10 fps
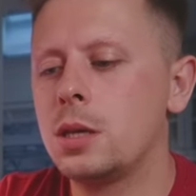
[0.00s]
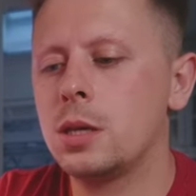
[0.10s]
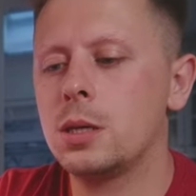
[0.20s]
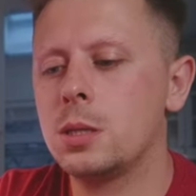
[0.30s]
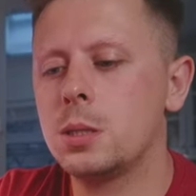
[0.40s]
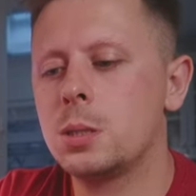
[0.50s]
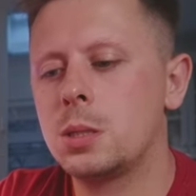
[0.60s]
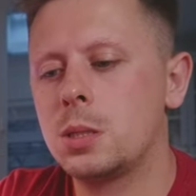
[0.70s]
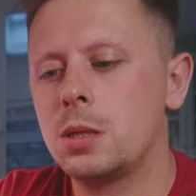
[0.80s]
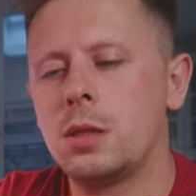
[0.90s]

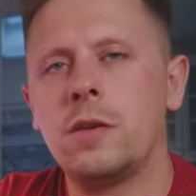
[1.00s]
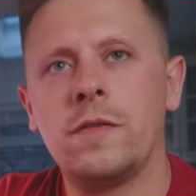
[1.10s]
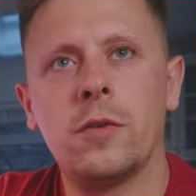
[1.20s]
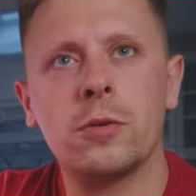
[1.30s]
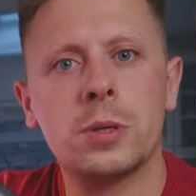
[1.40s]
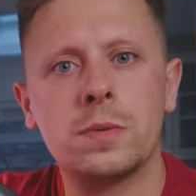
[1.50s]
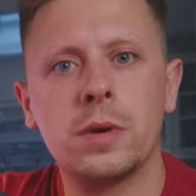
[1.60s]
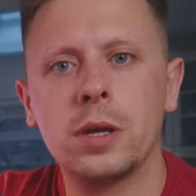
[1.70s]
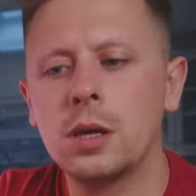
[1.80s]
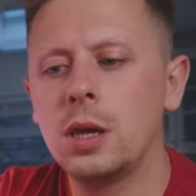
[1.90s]
is the focus
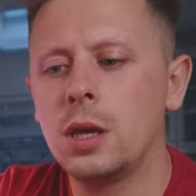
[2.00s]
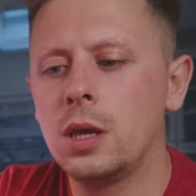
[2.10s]
ring.